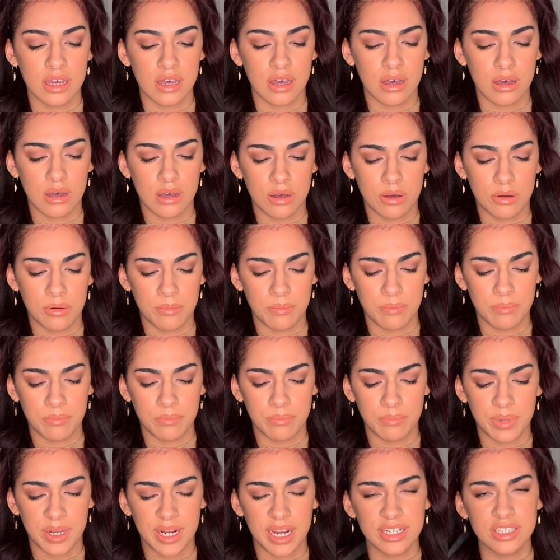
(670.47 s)

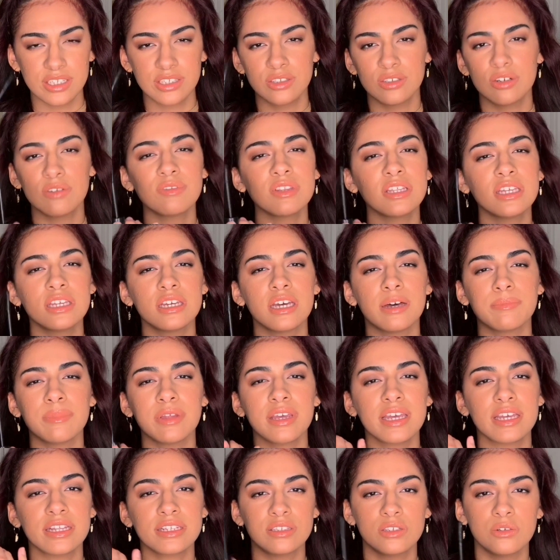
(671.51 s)
but I just don't really, I'm
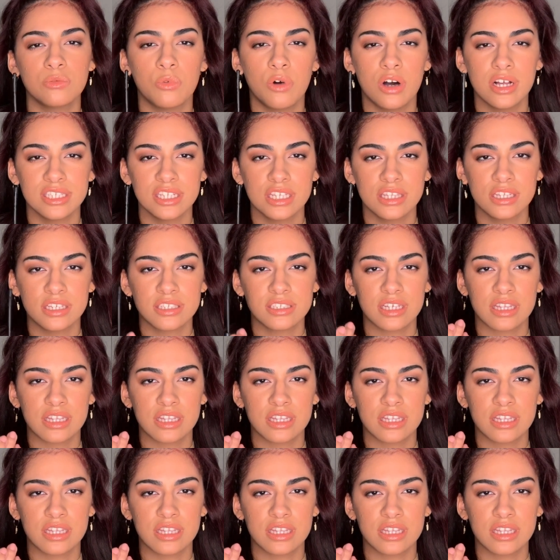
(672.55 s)
not into wands like this.